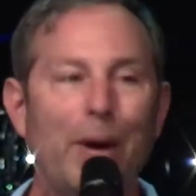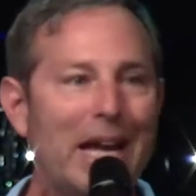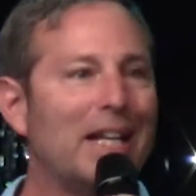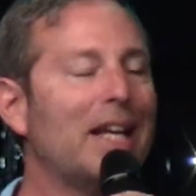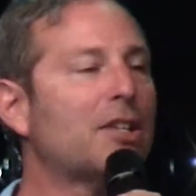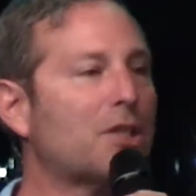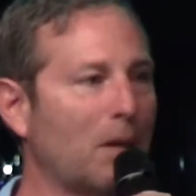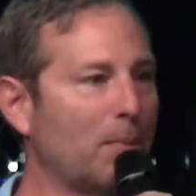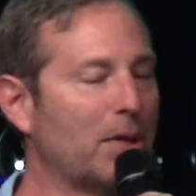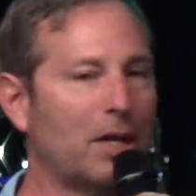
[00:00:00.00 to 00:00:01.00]
We need
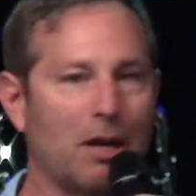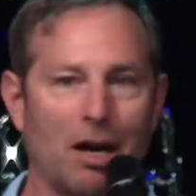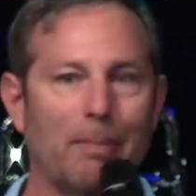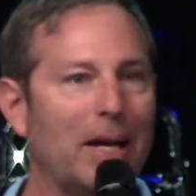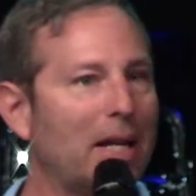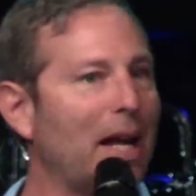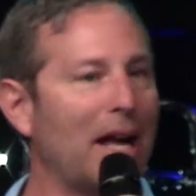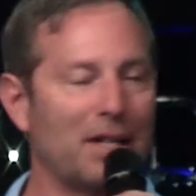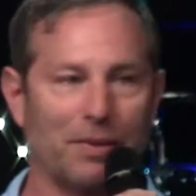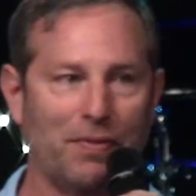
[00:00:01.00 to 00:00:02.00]
someone to come in
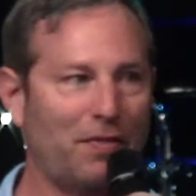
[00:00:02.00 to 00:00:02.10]
and to